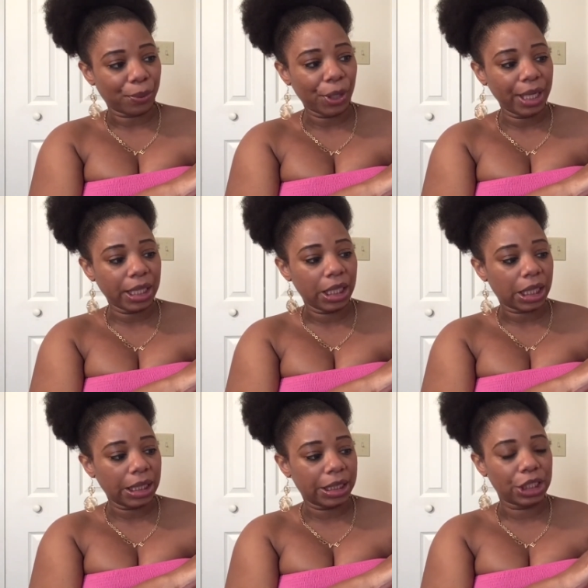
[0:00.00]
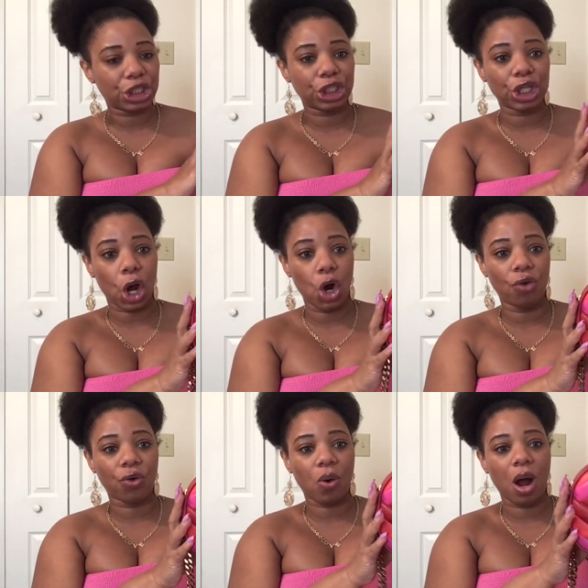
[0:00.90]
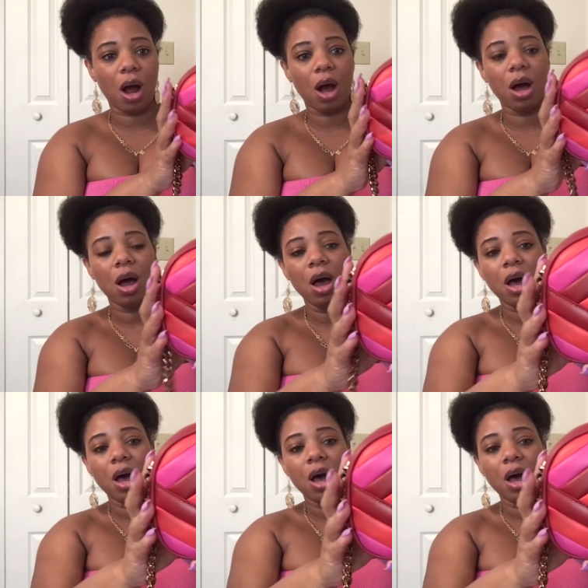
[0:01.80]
pretty good condition overall.